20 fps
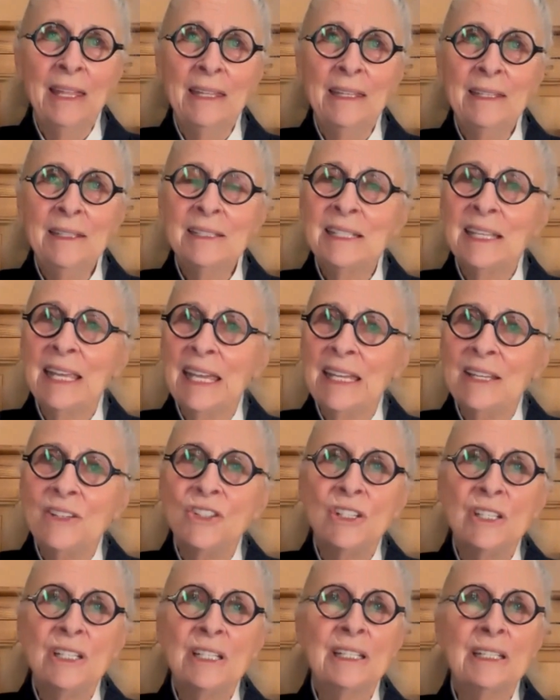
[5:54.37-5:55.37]

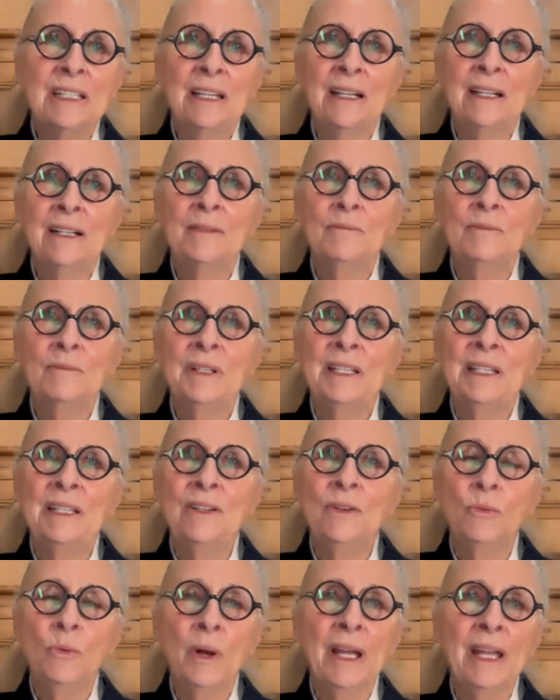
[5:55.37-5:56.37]
Engaging in
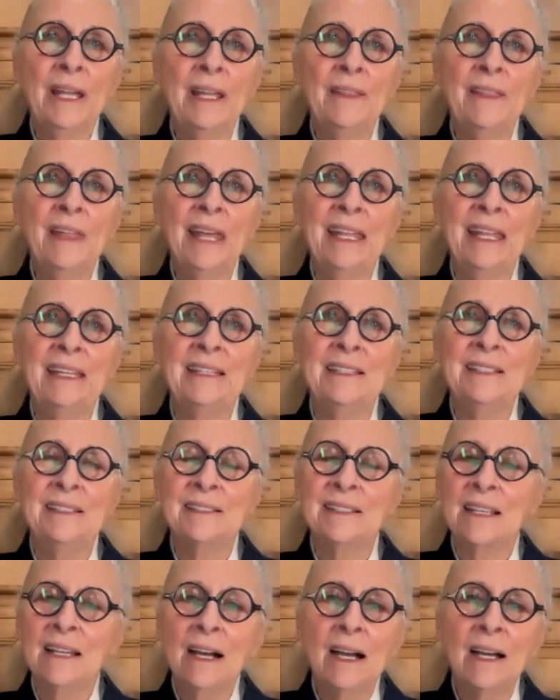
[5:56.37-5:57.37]
a way that
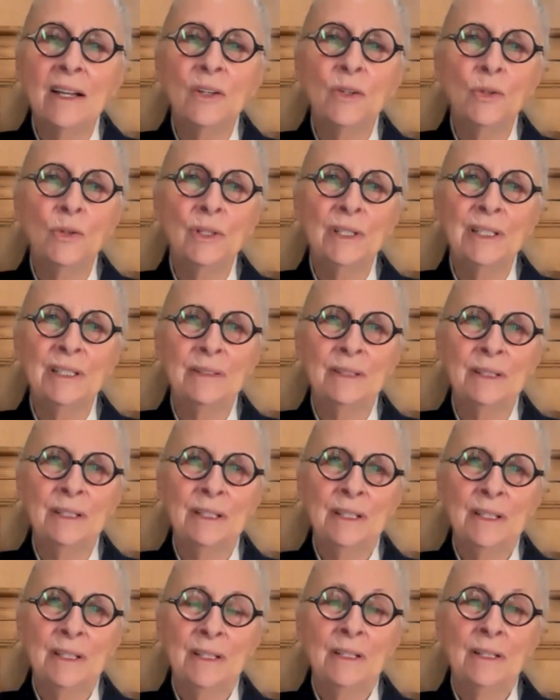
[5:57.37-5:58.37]
is congruent
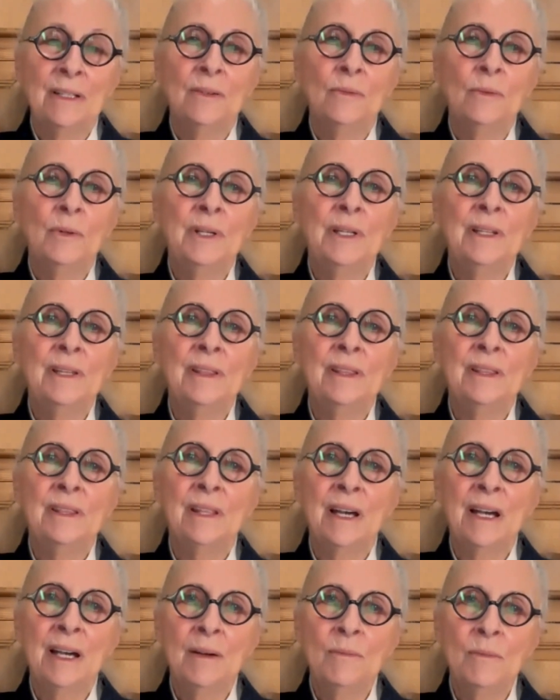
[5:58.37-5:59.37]
with
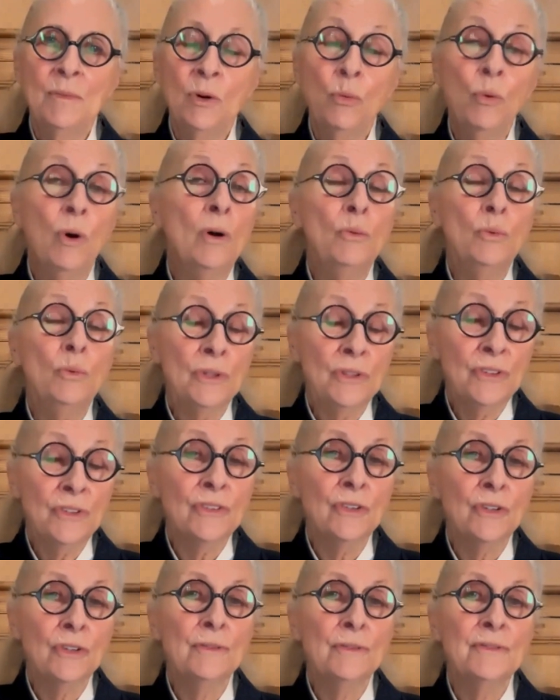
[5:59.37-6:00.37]
what will
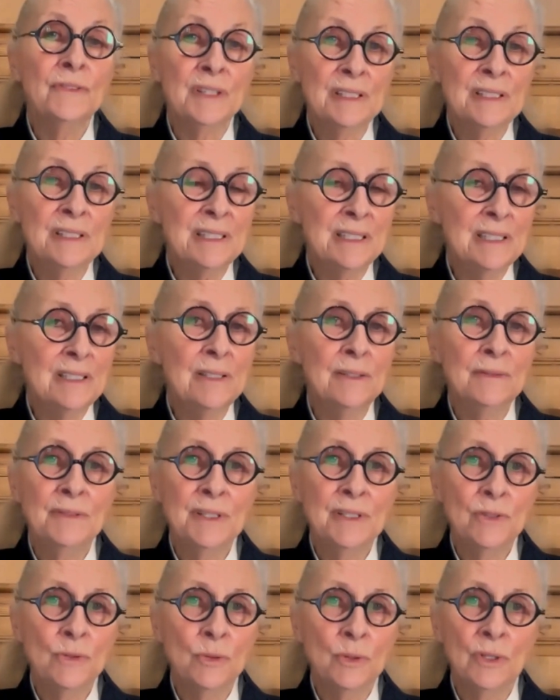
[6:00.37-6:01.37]
serve this
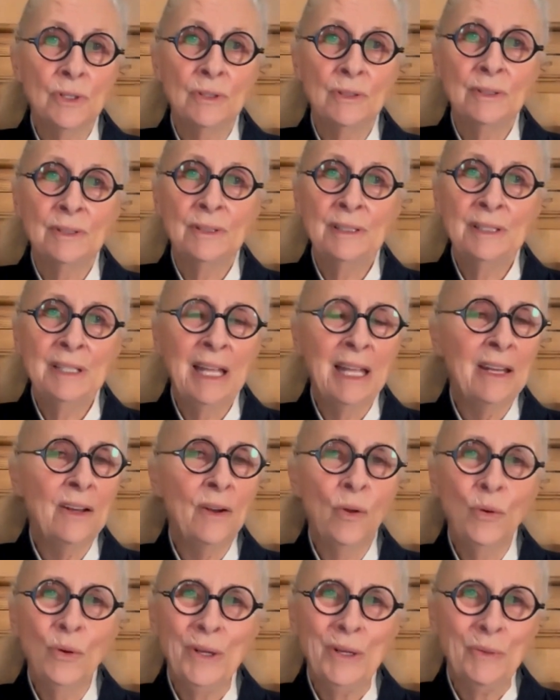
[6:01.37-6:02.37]
individual, not
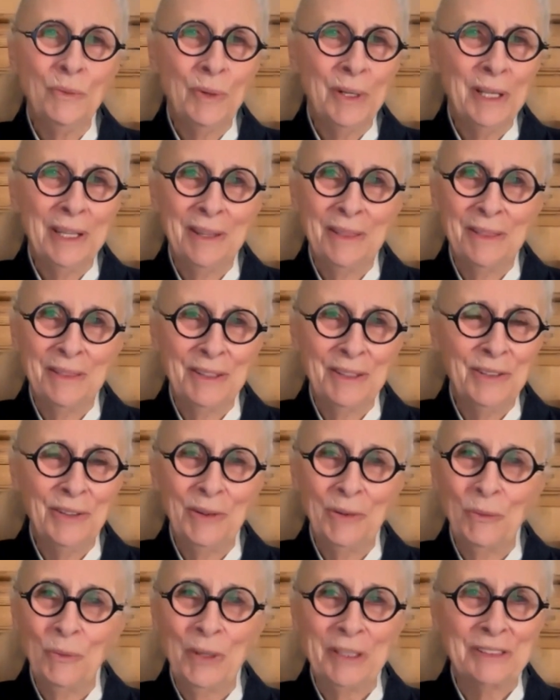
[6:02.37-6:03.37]
only with,
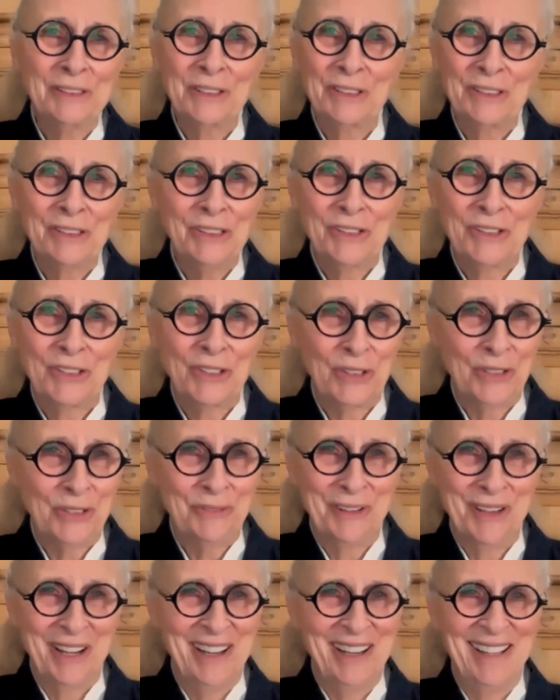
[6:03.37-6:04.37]
what's going to
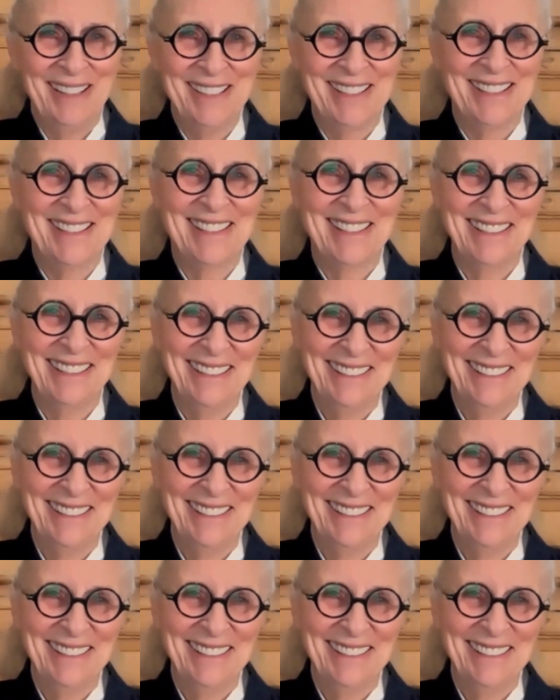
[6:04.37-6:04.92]
serve us.